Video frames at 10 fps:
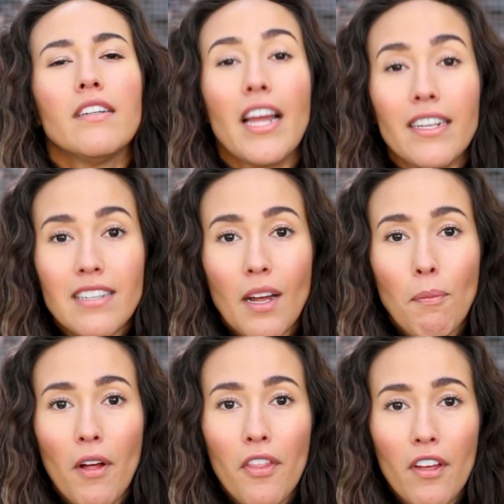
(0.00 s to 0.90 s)
Next up
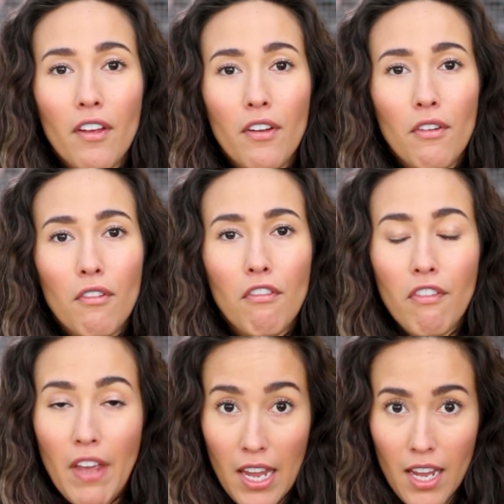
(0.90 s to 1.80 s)
on the
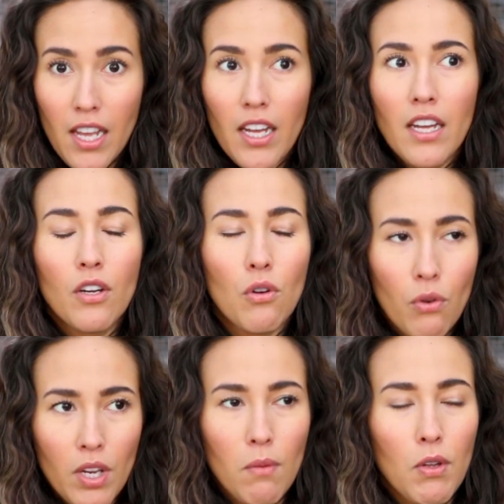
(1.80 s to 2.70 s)
vague
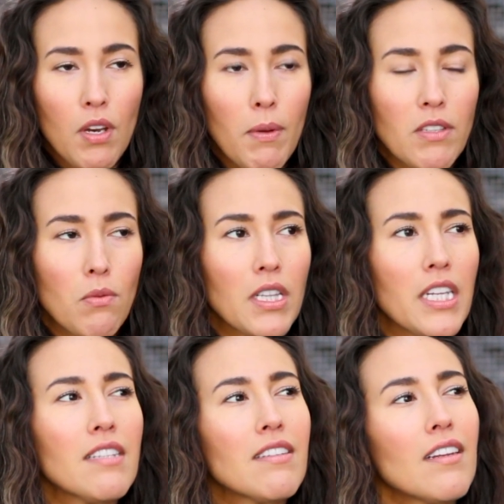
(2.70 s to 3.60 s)
green beauty buzzword
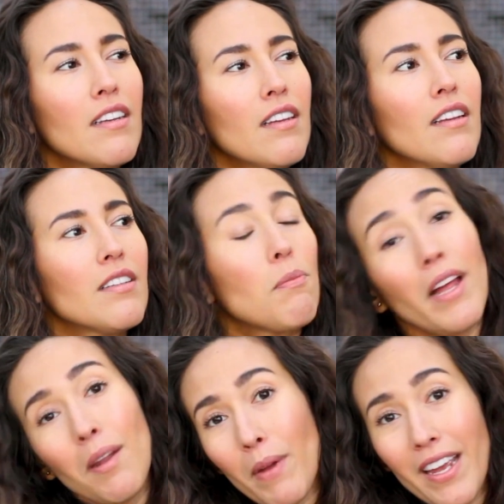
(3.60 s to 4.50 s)
list is
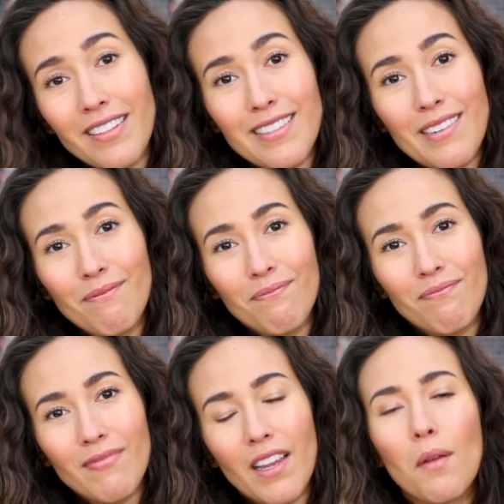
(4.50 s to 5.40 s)
plant-based.
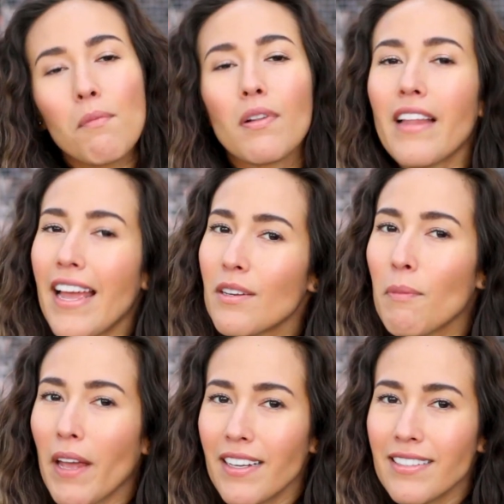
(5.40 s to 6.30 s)

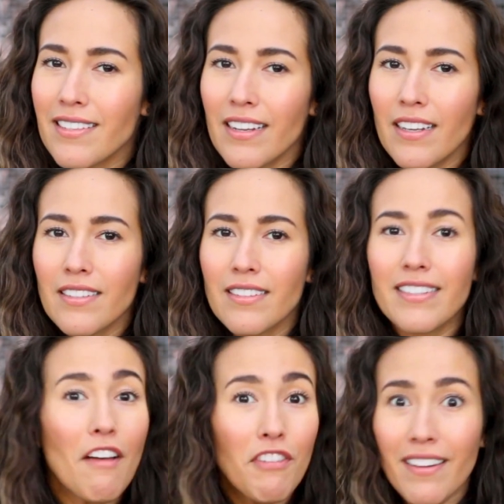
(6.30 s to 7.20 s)
Plant-based is
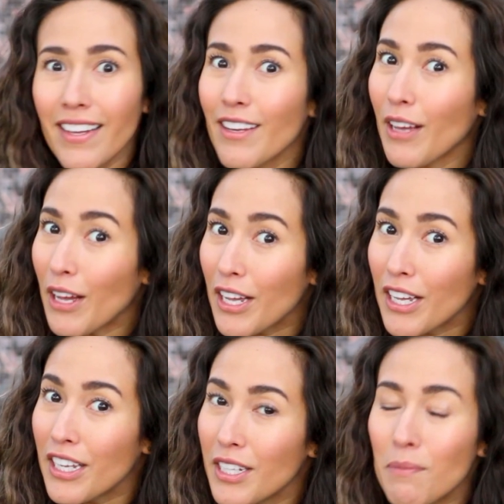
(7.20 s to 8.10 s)
definitely
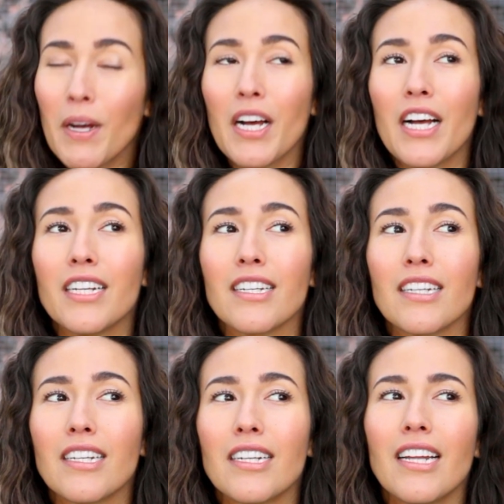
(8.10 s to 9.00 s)
good, but
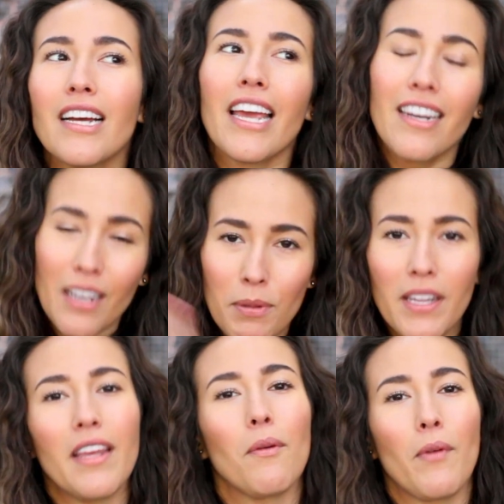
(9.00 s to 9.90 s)
again,
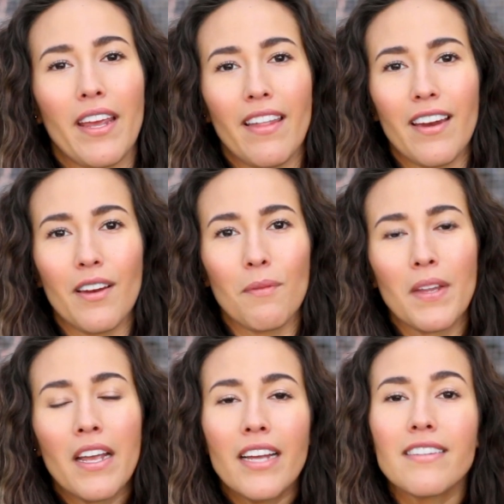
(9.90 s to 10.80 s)
completely unregulated.
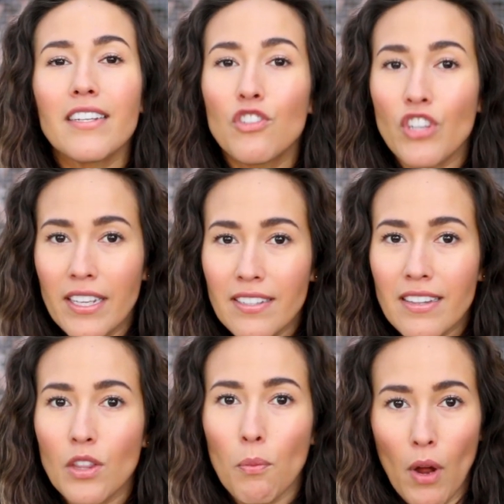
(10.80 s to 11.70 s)
It suggests
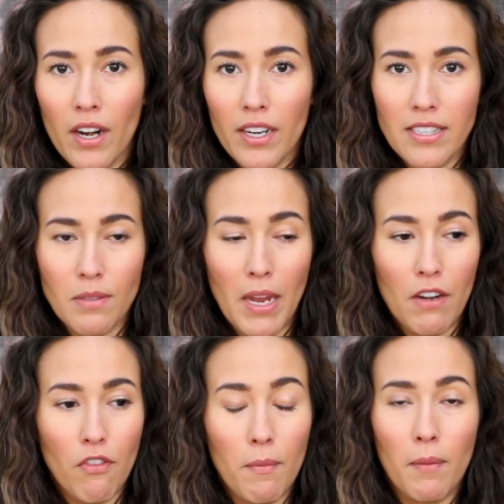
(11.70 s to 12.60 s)
that the product is
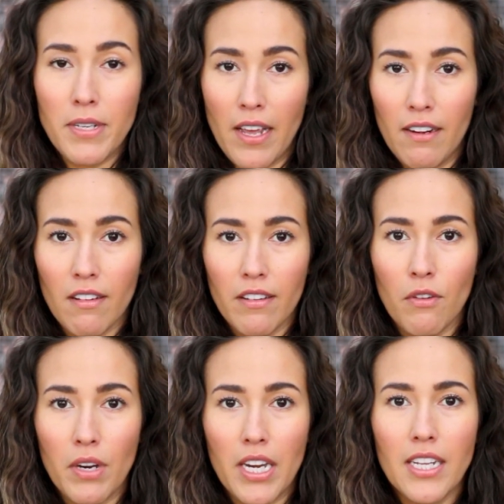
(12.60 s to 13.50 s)
made from botanical
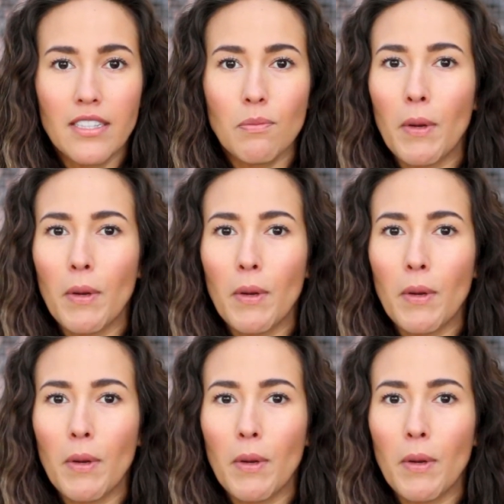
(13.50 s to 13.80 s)
ingredients,